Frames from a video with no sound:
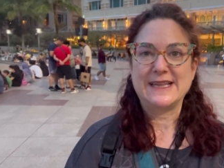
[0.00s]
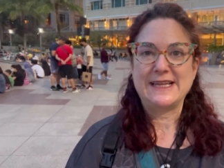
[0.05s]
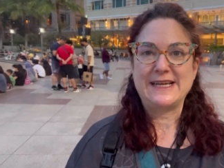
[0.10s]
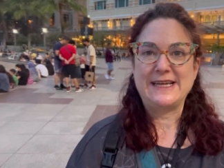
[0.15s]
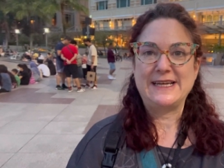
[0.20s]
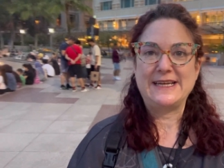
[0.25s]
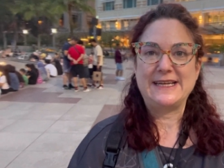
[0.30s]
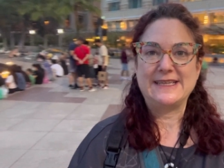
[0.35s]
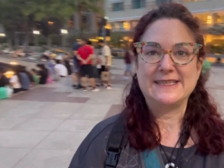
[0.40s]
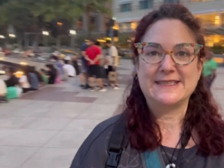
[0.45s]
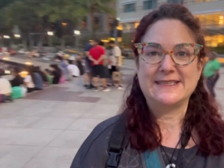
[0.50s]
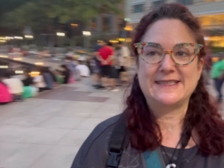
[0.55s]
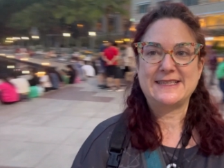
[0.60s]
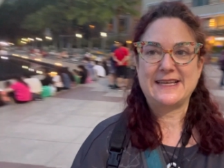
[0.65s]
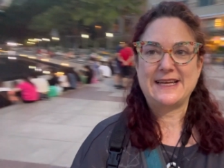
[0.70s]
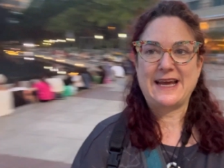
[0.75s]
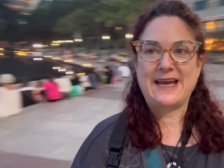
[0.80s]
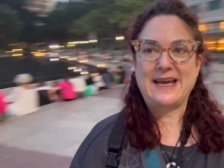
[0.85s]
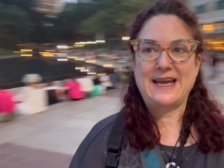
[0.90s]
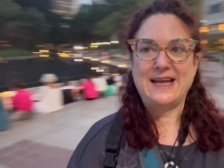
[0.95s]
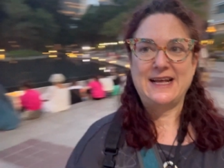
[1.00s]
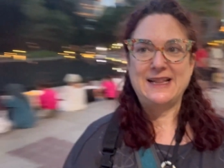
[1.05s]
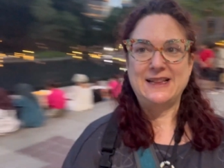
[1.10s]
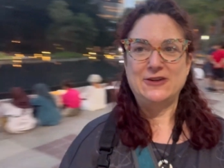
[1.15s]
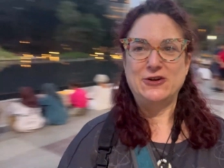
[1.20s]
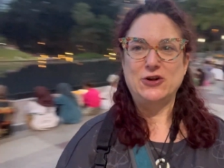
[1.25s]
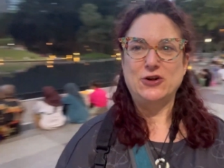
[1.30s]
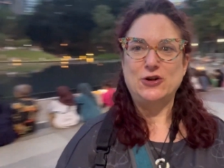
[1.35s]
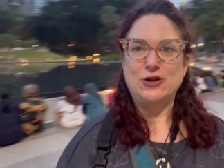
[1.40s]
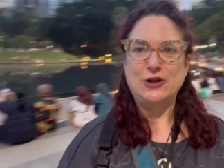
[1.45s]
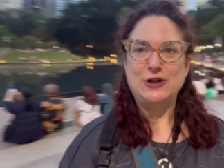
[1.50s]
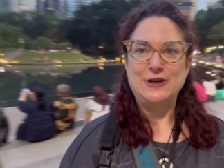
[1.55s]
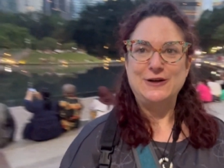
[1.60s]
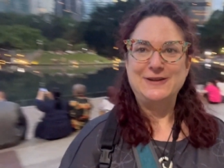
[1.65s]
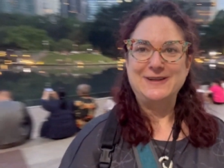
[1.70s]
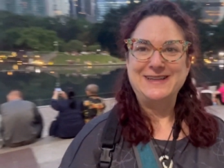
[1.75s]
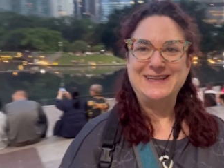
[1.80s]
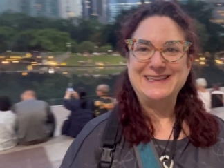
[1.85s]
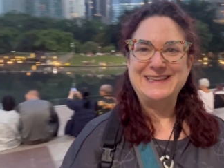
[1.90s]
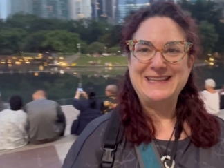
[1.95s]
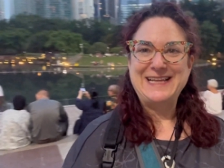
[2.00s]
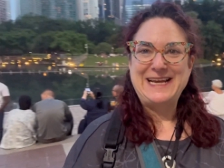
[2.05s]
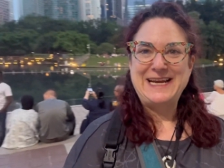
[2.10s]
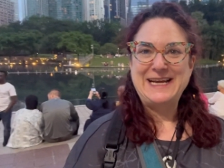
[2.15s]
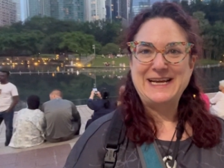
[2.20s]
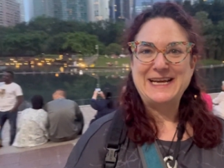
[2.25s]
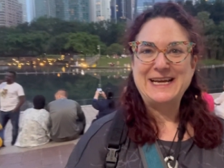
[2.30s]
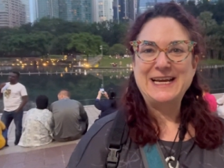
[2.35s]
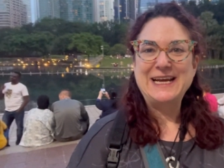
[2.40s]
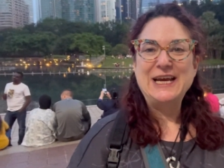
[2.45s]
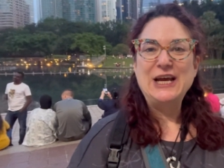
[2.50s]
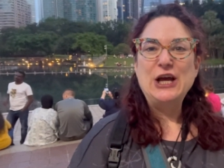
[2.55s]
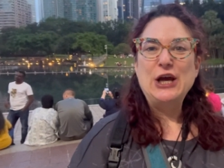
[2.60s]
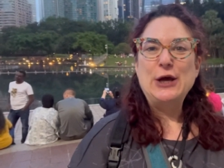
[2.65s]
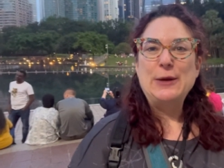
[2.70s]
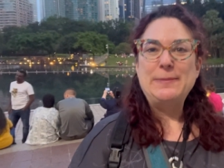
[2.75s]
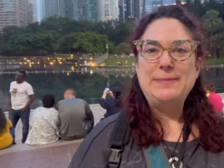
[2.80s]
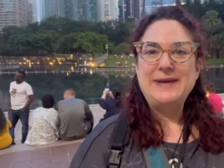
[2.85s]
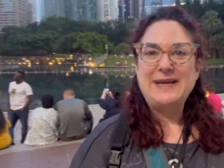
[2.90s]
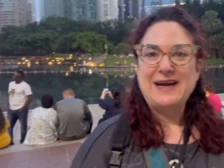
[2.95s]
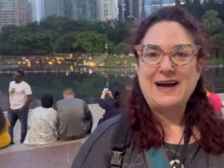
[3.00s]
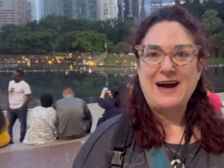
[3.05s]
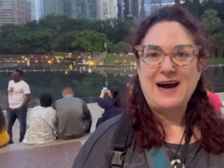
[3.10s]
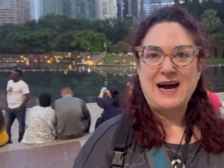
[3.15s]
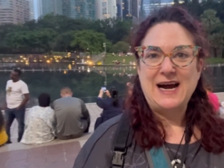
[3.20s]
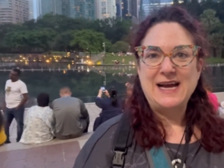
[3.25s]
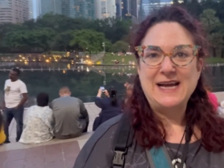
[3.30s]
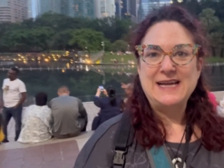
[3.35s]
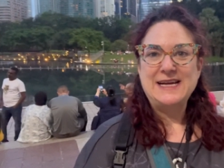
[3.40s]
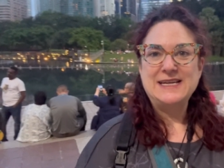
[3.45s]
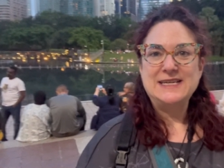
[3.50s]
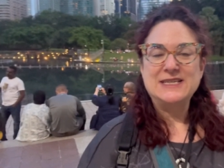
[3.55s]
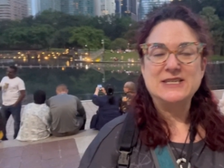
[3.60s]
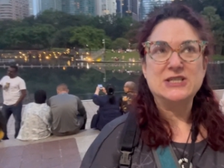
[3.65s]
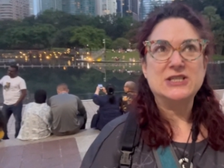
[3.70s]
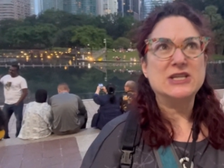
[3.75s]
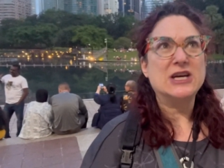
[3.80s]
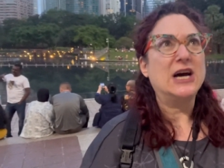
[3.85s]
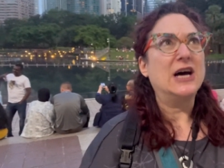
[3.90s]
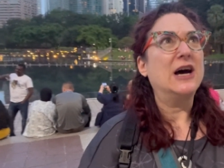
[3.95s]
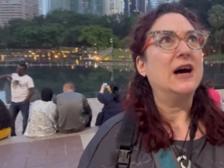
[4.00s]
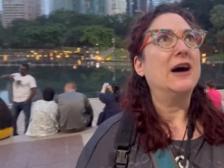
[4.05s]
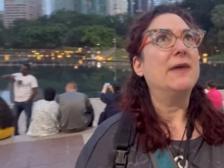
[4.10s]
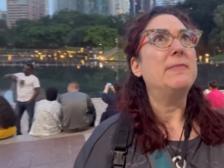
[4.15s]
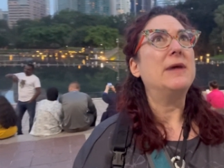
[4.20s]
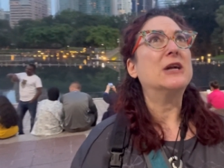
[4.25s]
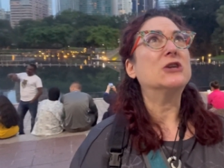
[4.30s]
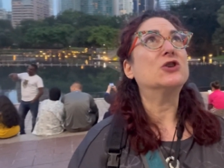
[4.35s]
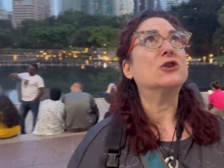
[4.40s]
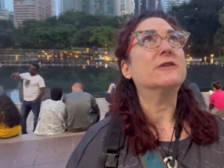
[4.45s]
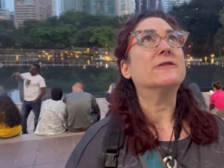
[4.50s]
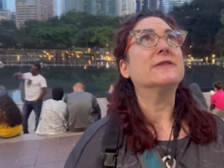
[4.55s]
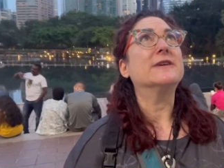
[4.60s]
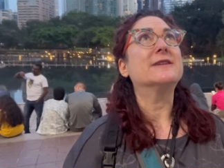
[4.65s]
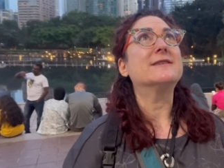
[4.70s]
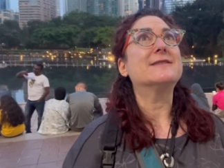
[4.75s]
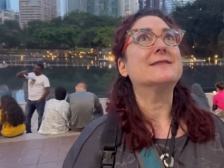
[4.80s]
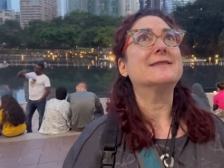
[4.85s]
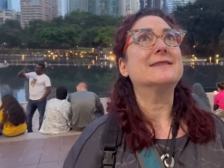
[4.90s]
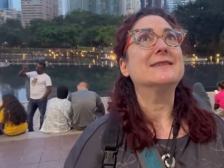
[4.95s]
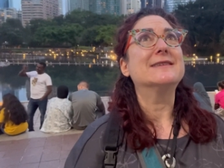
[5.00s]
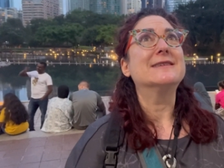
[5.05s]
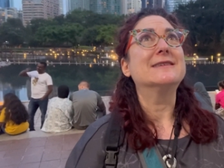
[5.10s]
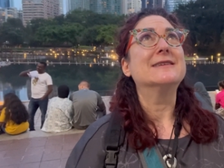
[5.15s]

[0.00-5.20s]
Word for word: it is a little lake behind, I'm not sure if it's,